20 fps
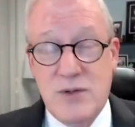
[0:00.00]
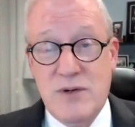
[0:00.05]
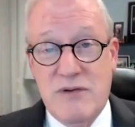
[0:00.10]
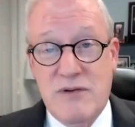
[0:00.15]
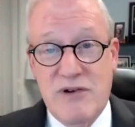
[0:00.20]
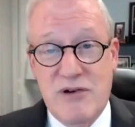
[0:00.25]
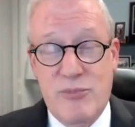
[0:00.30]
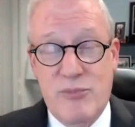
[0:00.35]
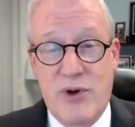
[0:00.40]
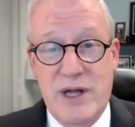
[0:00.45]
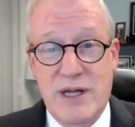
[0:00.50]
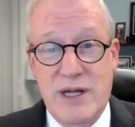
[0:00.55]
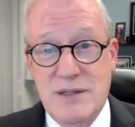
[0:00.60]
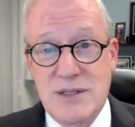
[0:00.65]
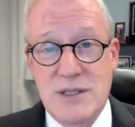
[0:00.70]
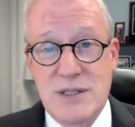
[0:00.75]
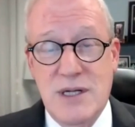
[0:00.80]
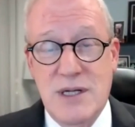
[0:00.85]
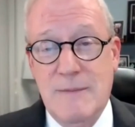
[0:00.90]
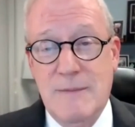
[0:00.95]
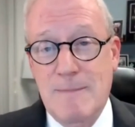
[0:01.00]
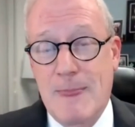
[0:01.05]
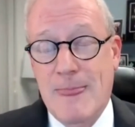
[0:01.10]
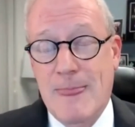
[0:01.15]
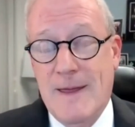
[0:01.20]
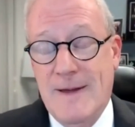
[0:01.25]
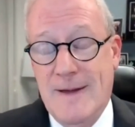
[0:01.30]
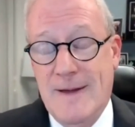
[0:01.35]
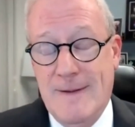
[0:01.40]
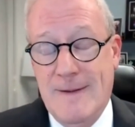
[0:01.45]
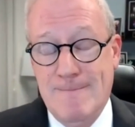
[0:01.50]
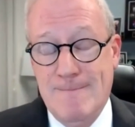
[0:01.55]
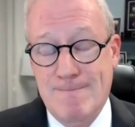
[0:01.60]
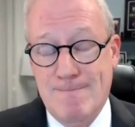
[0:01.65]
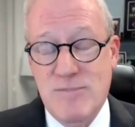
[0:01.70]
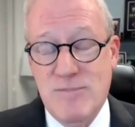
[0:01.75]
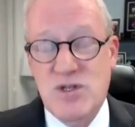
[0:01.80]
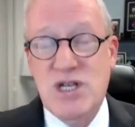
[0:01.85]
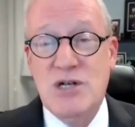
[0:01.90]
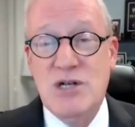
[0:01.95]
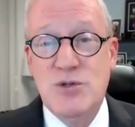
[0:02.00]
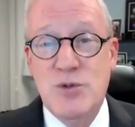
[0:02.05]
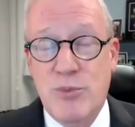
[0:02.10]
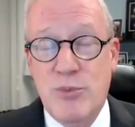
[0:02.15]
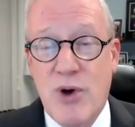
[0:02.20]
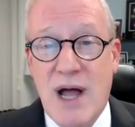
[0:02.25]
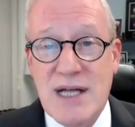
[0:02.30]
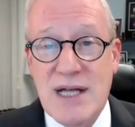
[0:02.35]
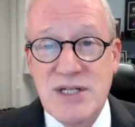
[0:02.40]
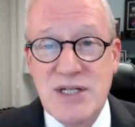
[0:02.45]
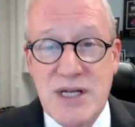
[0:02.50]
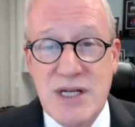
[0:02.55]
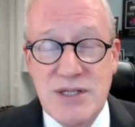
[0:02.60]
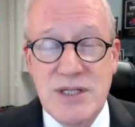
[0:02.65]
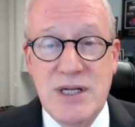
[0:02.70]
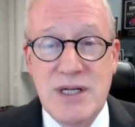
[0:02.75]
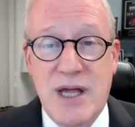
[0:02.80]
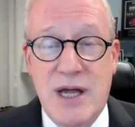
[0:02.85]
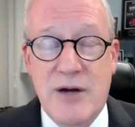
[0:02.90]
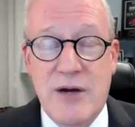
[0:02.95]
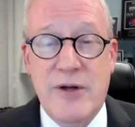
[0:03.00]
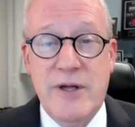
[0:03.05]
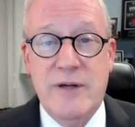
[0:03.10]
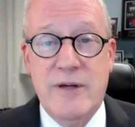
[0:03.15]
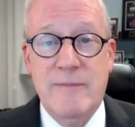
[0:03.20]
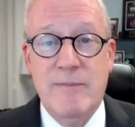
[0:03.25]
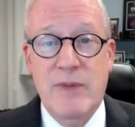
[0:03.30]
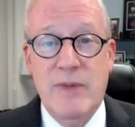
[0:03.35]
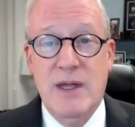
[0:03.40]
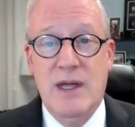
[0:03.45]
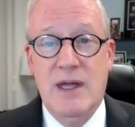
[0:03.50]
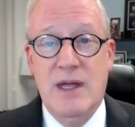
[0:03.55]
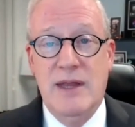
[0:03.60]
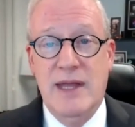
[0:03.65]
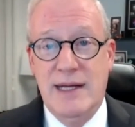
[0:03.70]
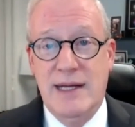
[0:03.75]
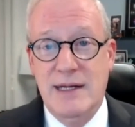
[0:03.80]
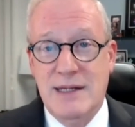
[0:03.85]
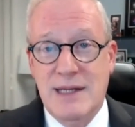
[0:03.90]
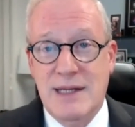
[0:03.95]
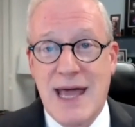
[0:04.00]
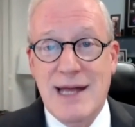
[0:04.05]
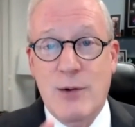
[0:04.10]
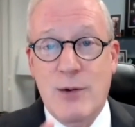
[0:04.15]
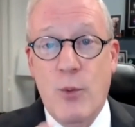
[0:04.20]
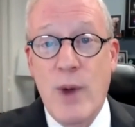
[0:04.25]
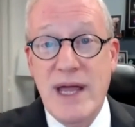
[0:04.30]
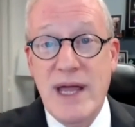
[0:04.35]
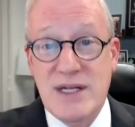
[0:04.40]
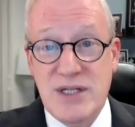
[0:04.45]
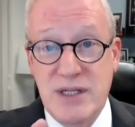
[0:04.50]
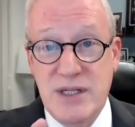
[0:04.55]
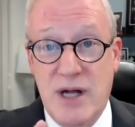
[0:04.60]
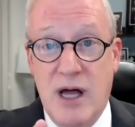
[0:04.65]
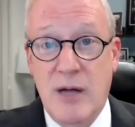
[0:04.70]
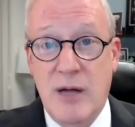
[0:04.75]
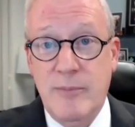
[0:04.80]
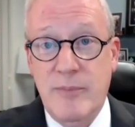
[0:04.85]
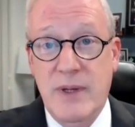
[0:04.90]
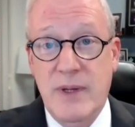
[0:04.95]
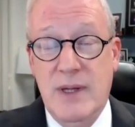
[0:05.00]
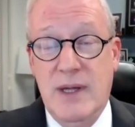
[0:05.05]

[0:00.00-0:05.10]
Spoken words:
of our brain's central processing area, that it kind of wakes it up.